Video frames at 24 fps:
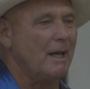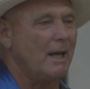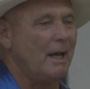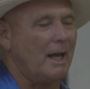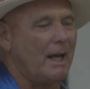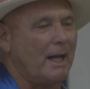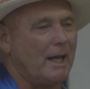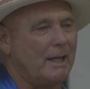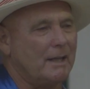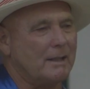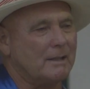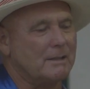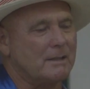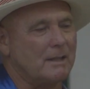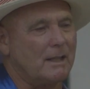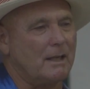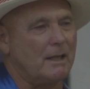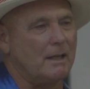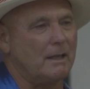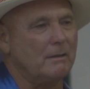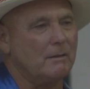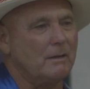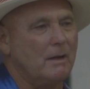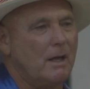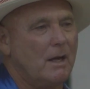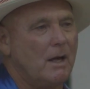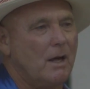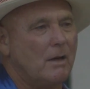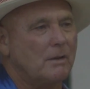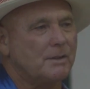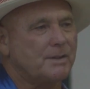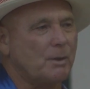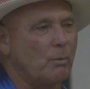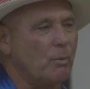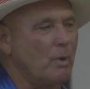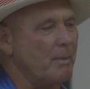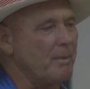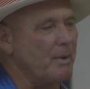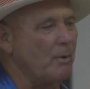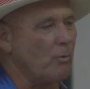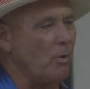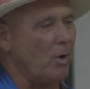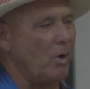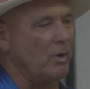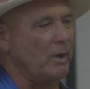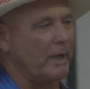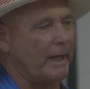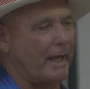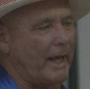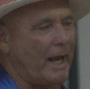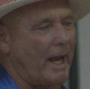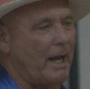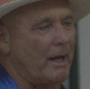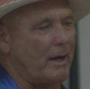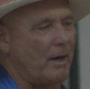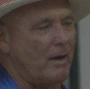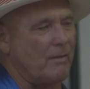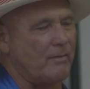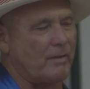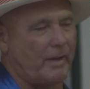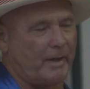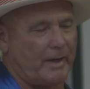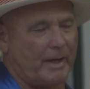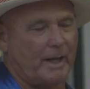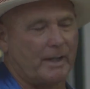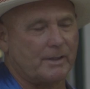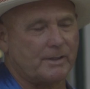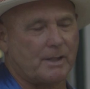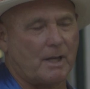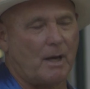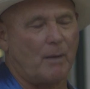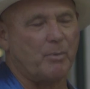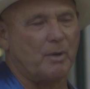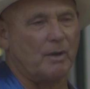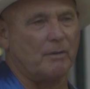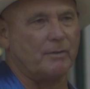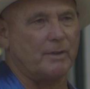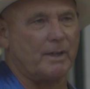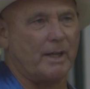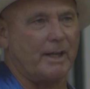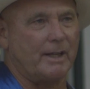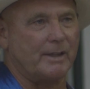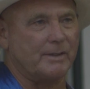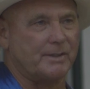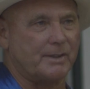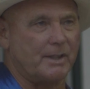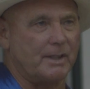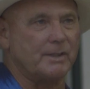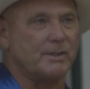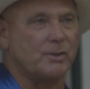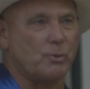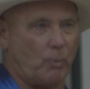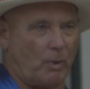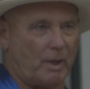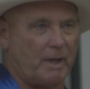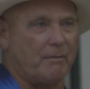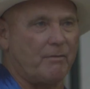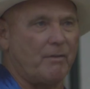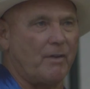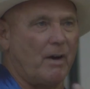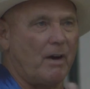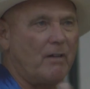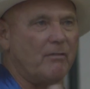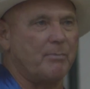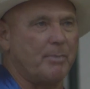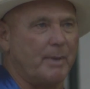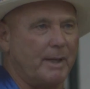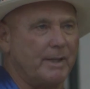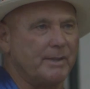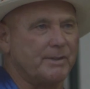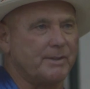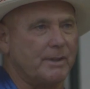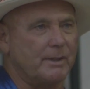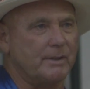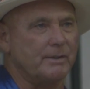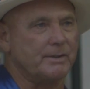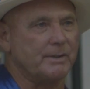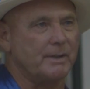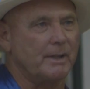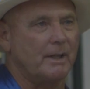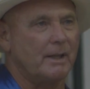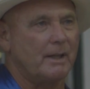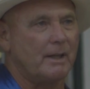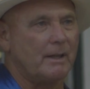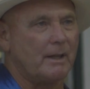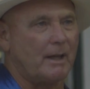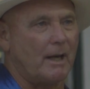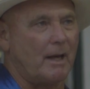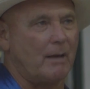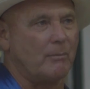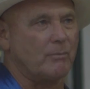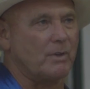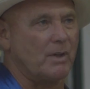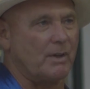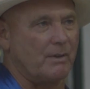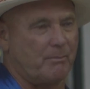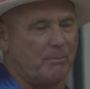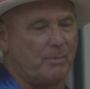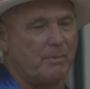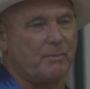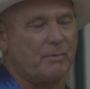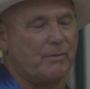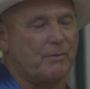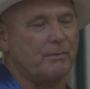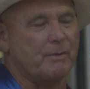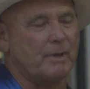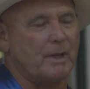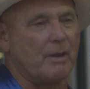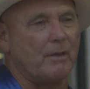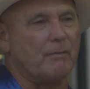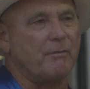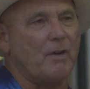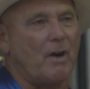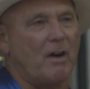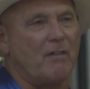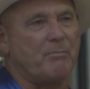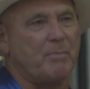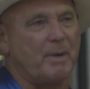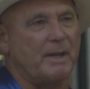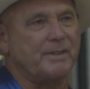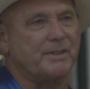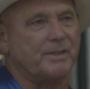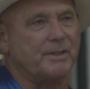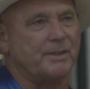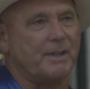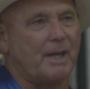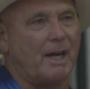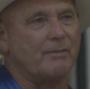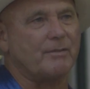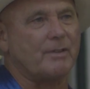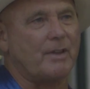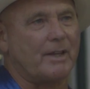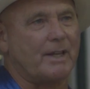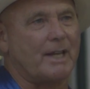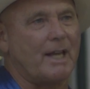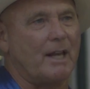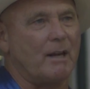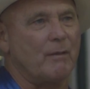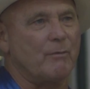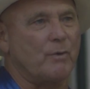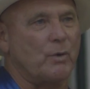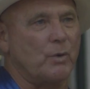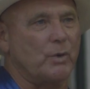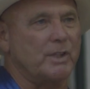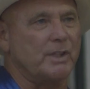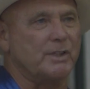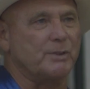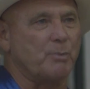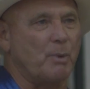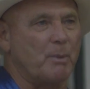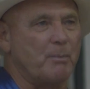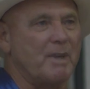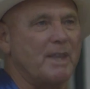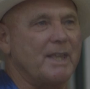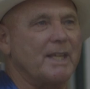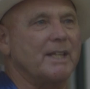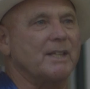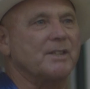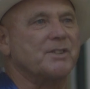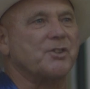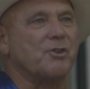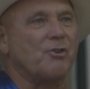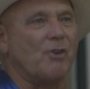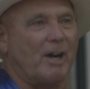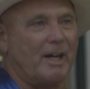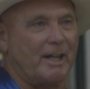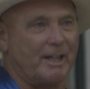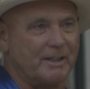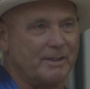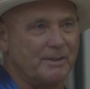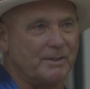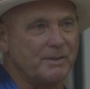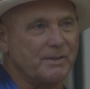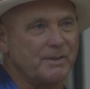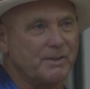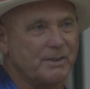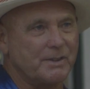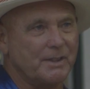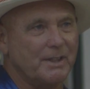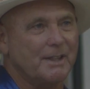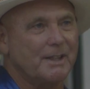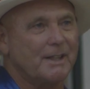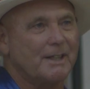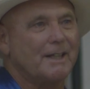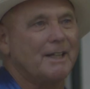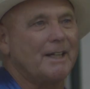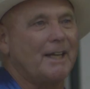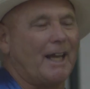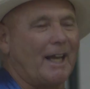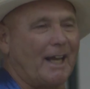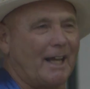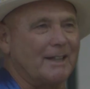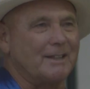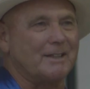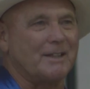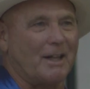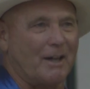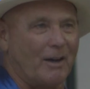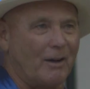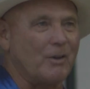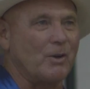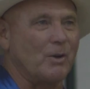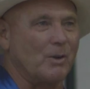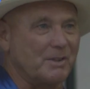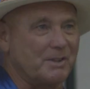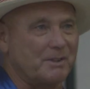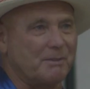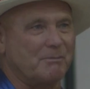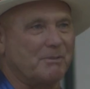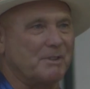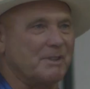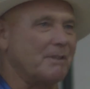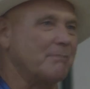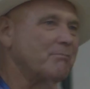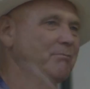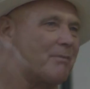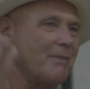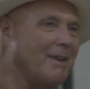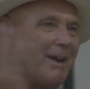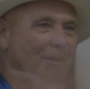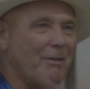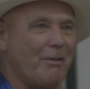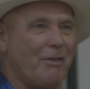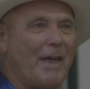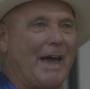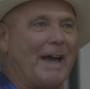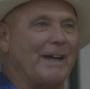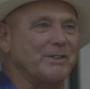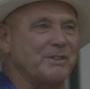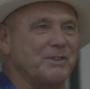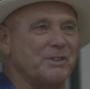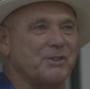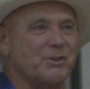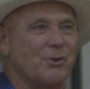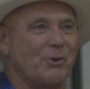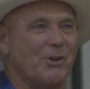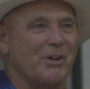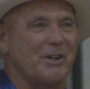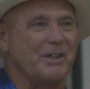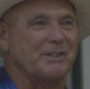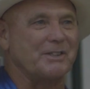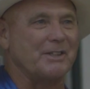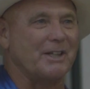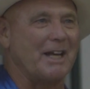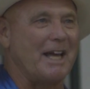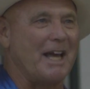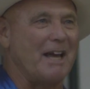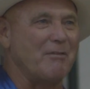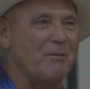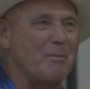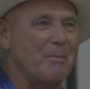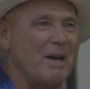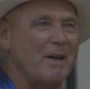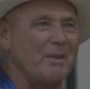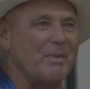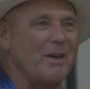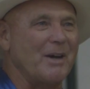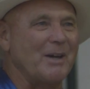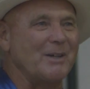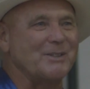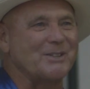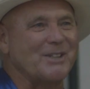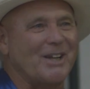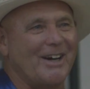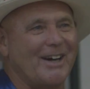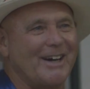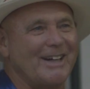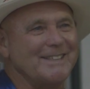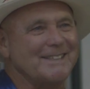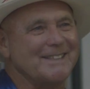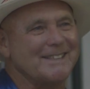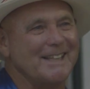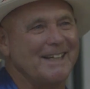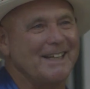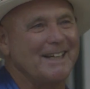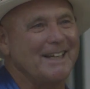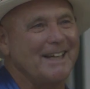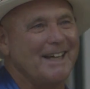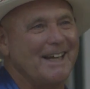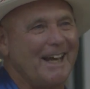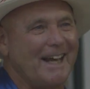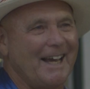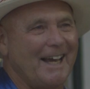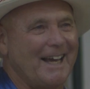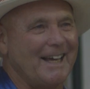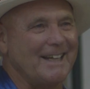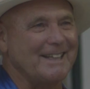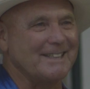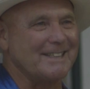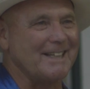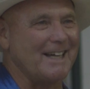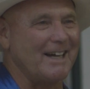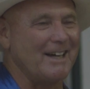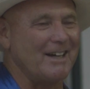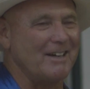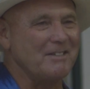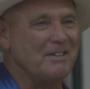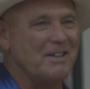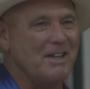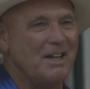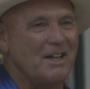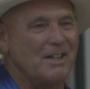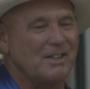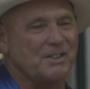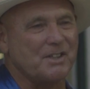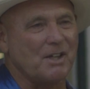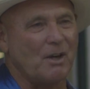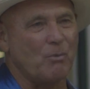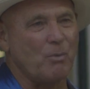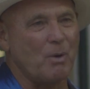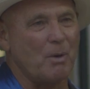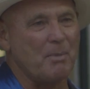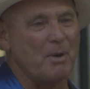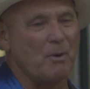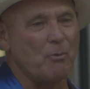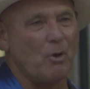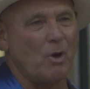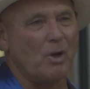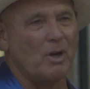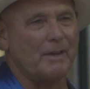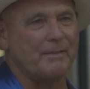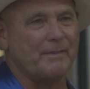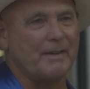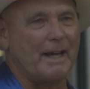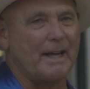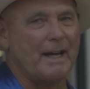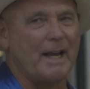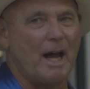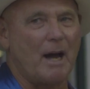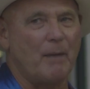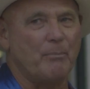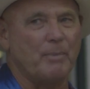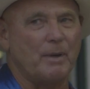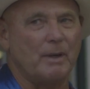And so we'll be rolling out over the next couple of years these 25 pieces. You know, the 5 pieces after the Californians will be the Australians. And, you know, of course, there's, you know, 1,000 stories that I have about those guys. And so we'll be rolling that out.